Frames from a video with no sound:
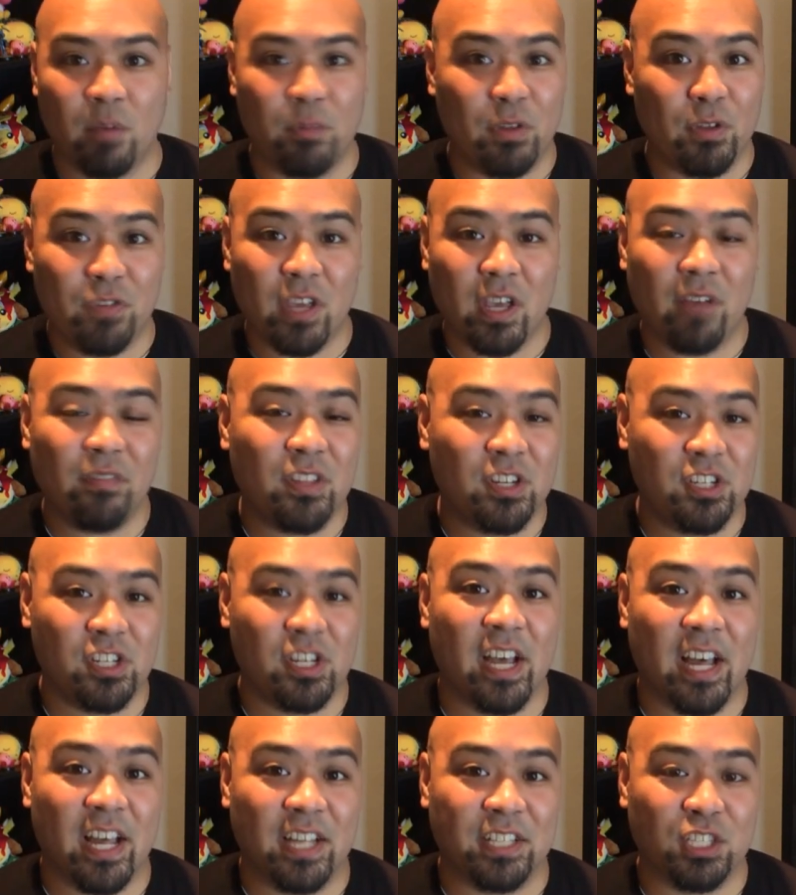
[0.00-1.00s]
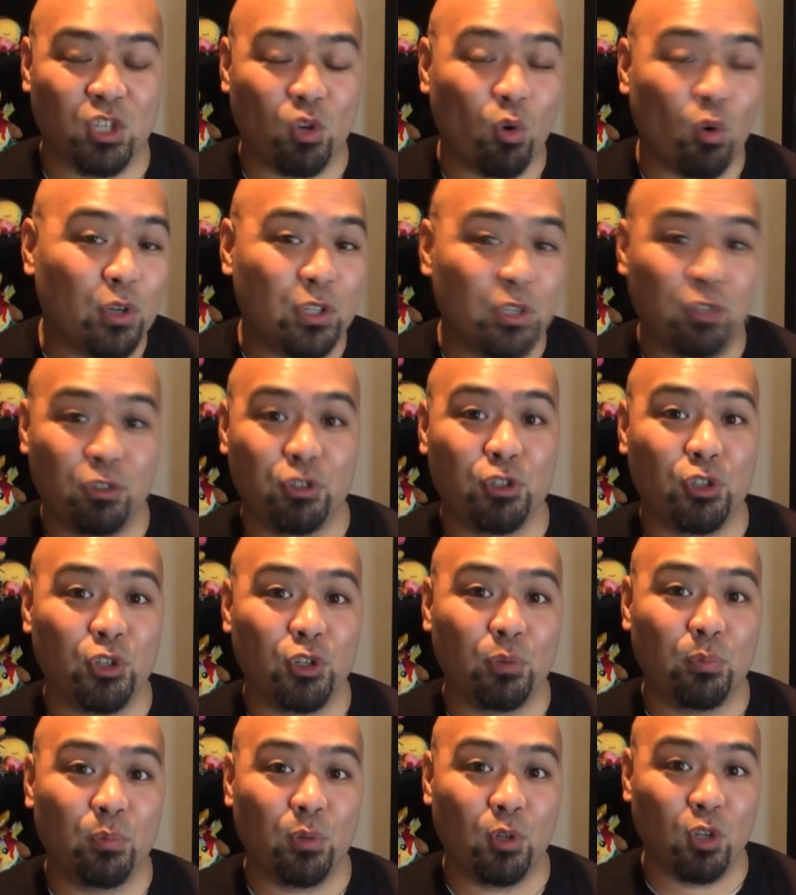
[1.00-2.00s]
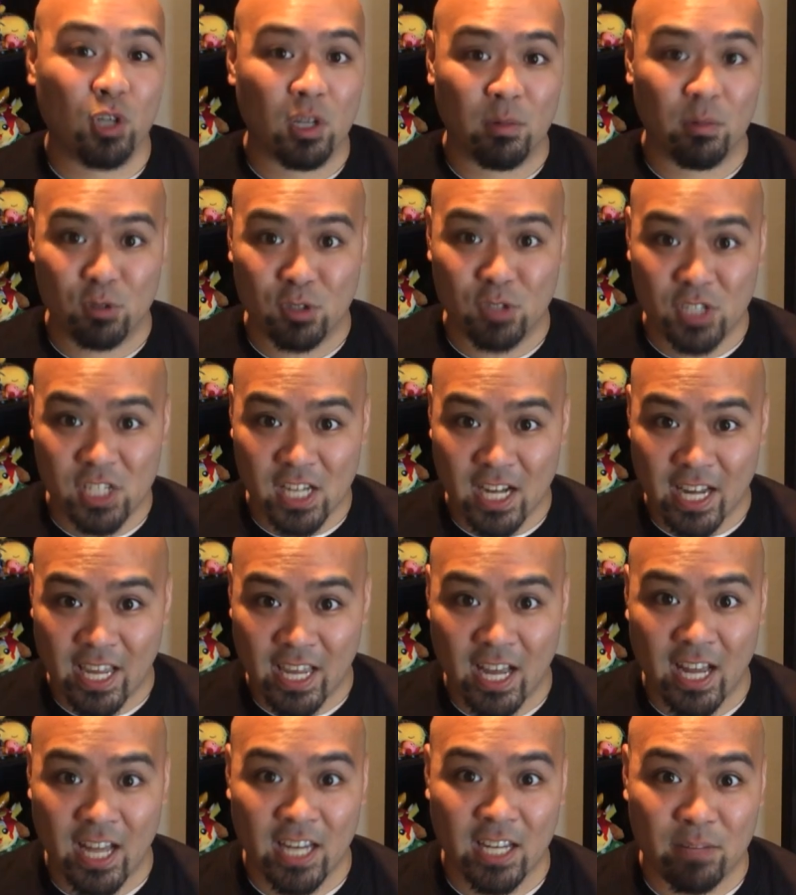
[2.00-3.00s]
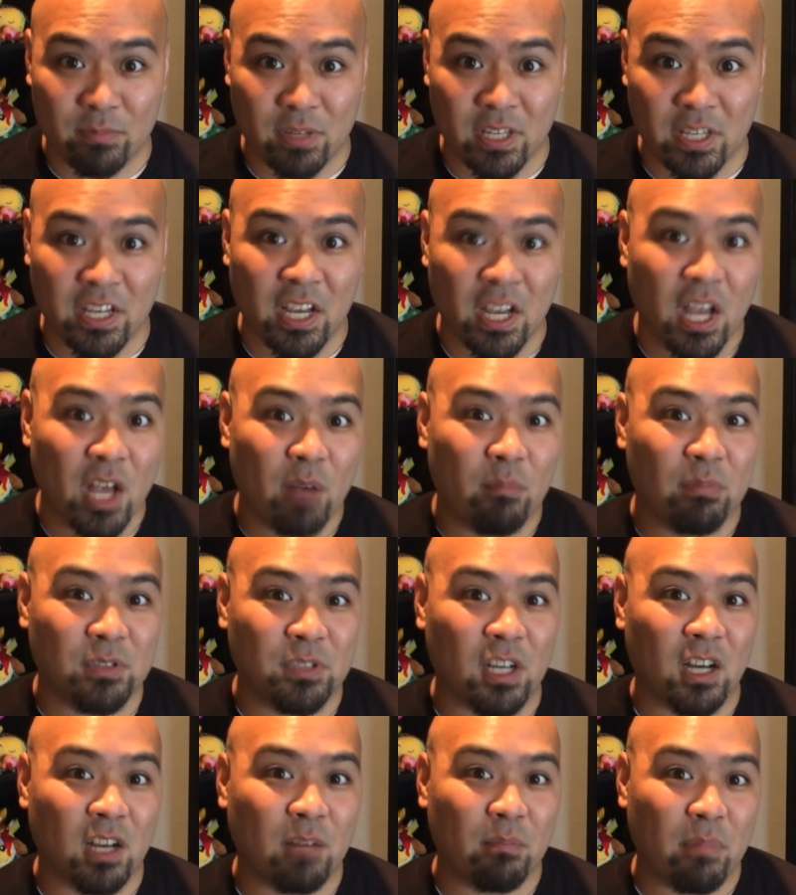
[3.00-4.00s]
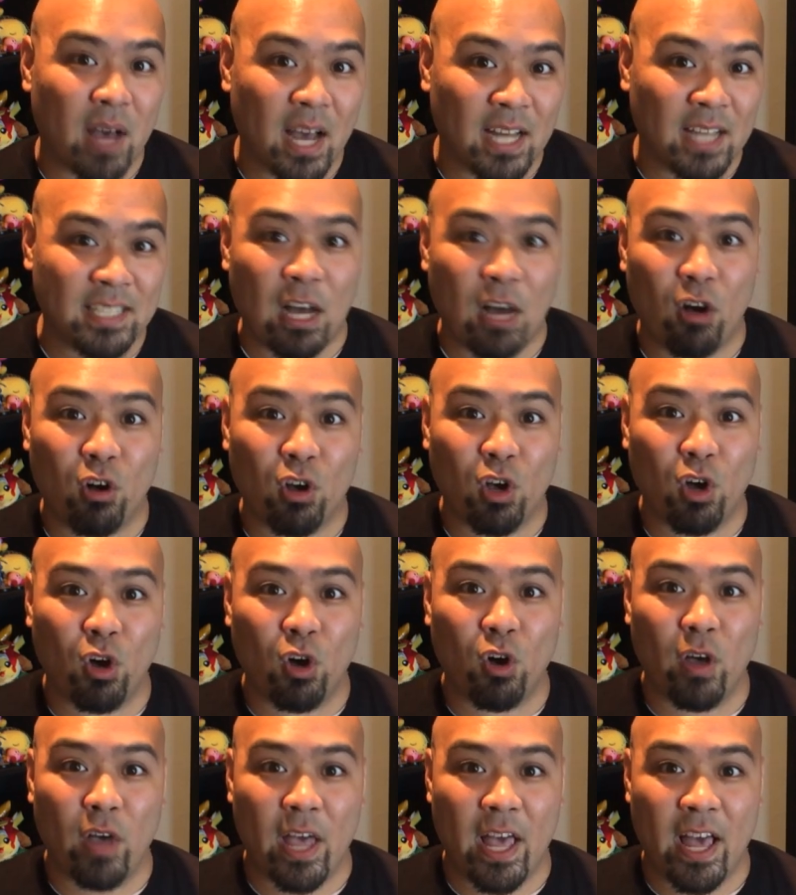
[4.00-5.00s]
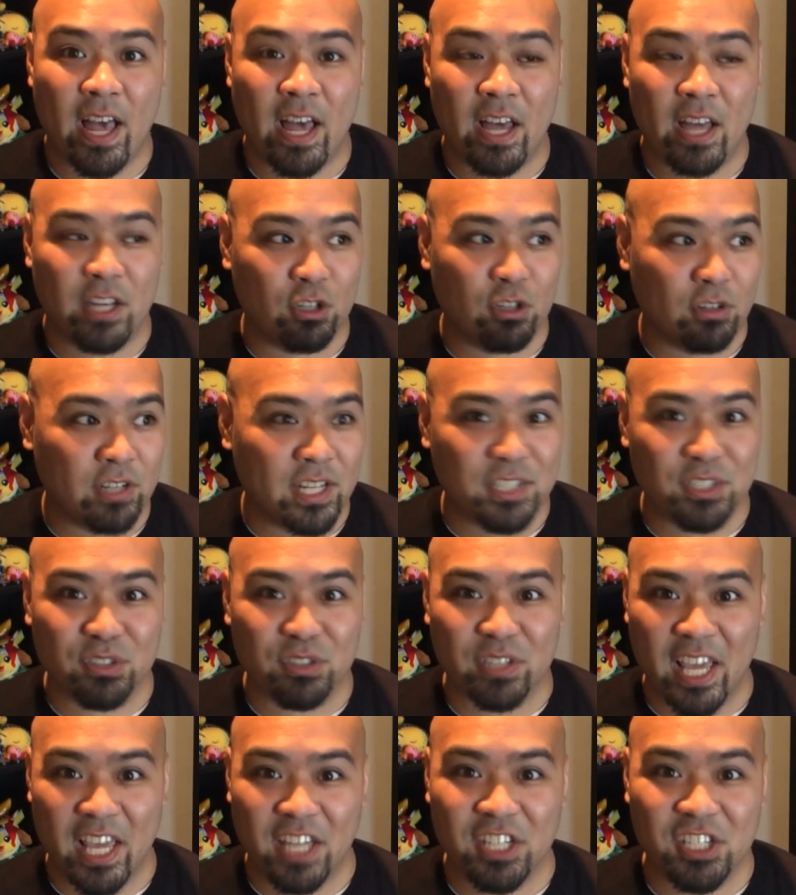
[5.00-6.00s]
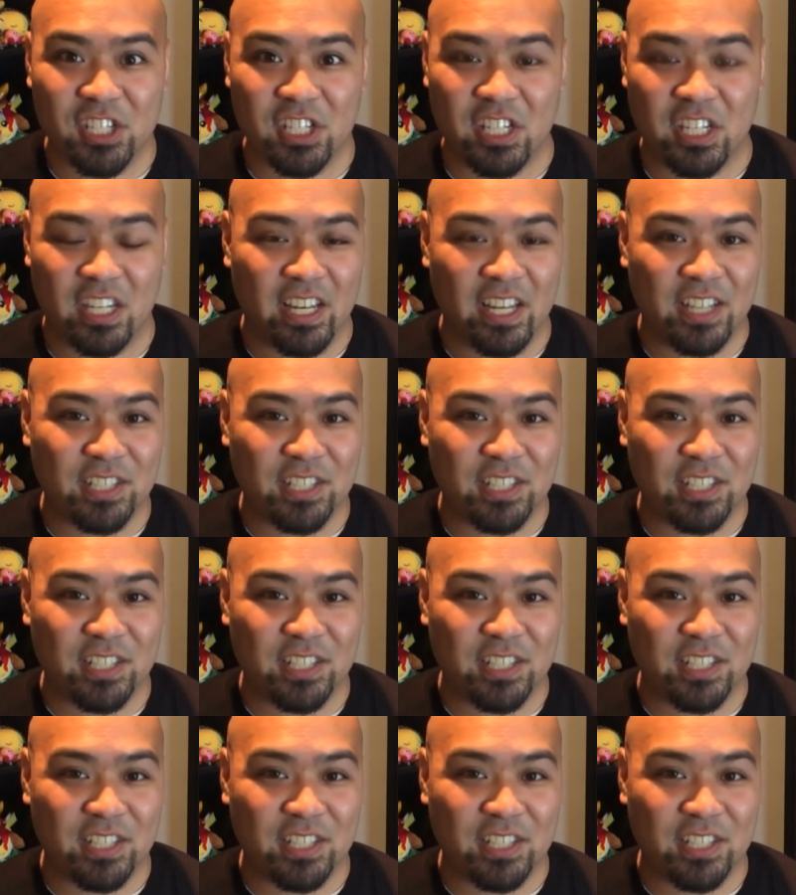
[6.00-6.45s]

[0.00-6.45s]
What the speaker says: I mean, if you have the chance, go on YouTube, look up Uchiage Hanabi, sung by Daoko and Yonezu Kenshi.